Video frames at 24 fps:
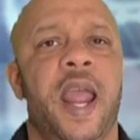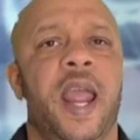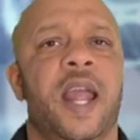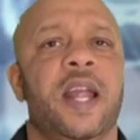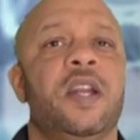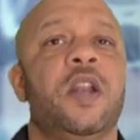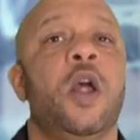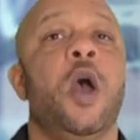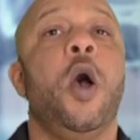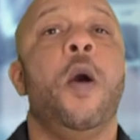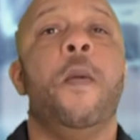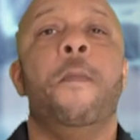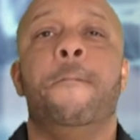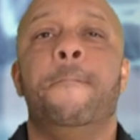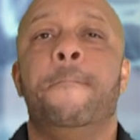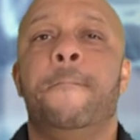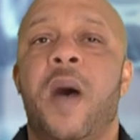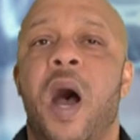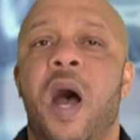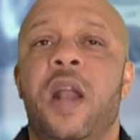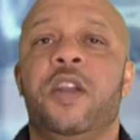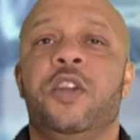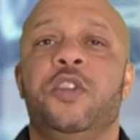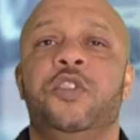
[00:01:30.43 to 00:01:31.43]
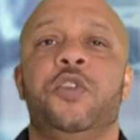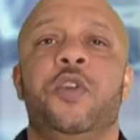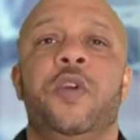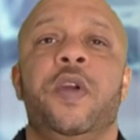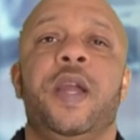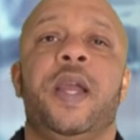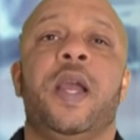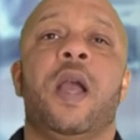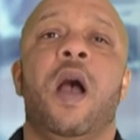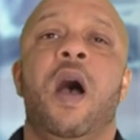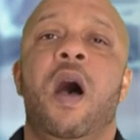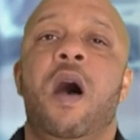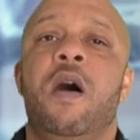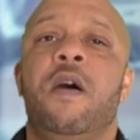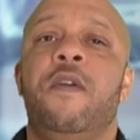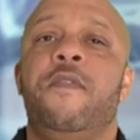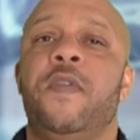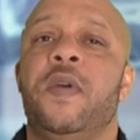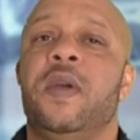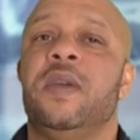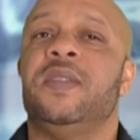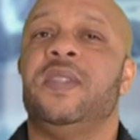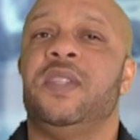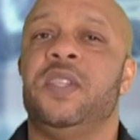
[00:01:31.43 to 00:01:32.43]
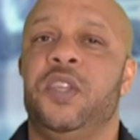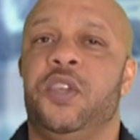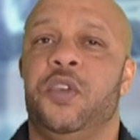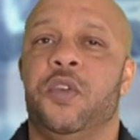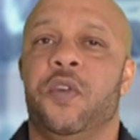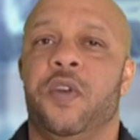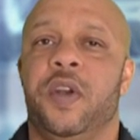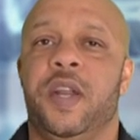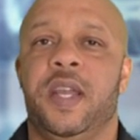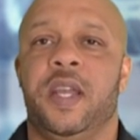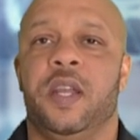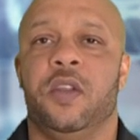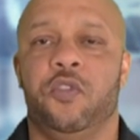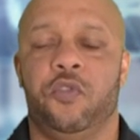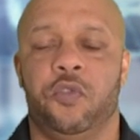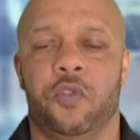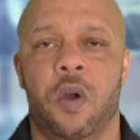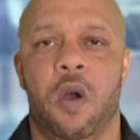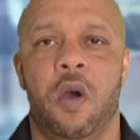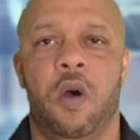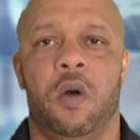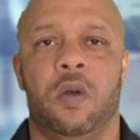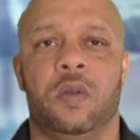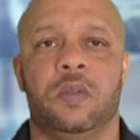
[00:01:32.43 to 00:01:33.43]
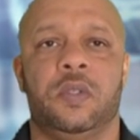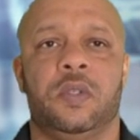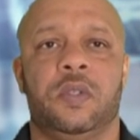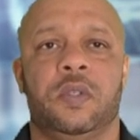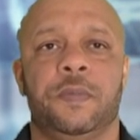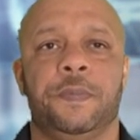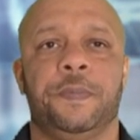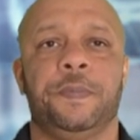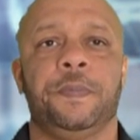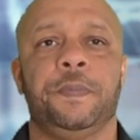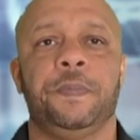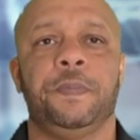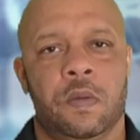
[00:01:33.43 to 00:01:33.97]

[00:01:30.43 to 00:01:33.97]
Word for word: and monitoring of security controls.